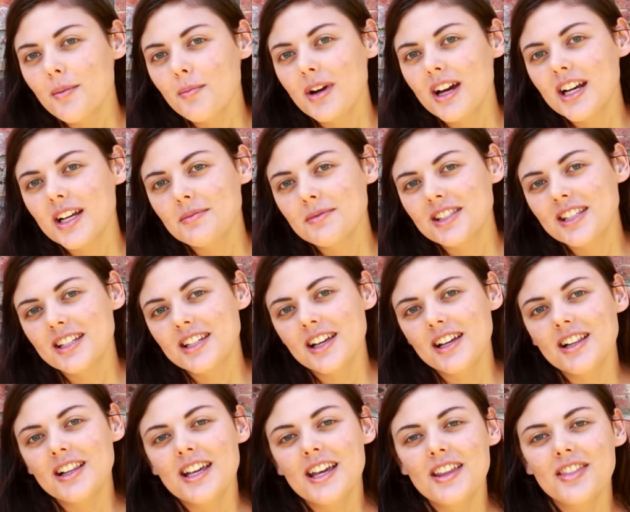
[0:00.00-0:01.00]
My name's
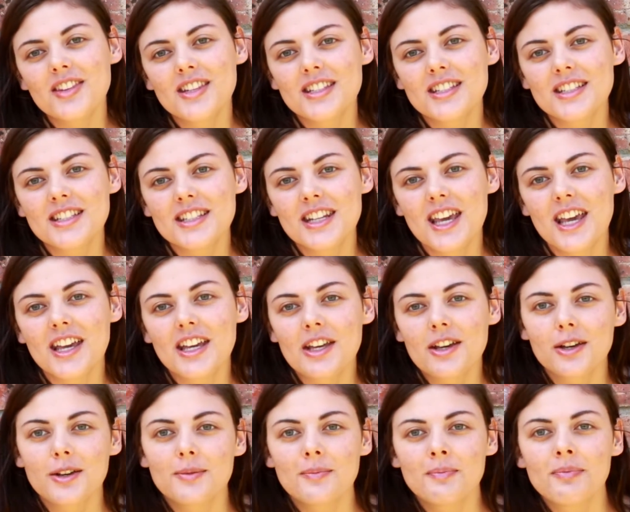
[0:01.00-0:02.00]
Danielle and this is
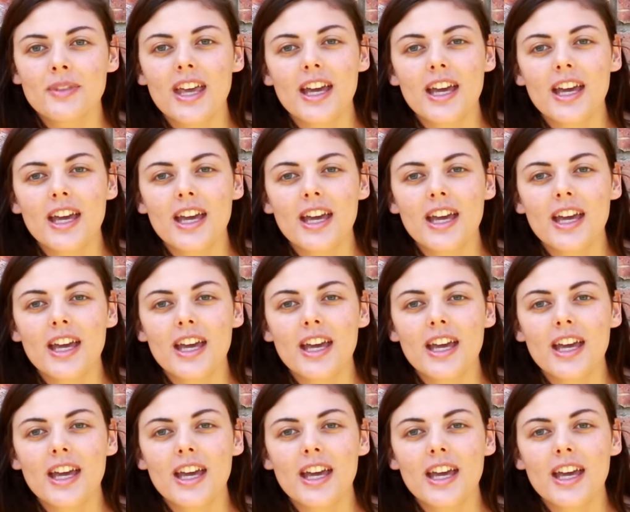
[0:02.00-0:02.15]
Tango.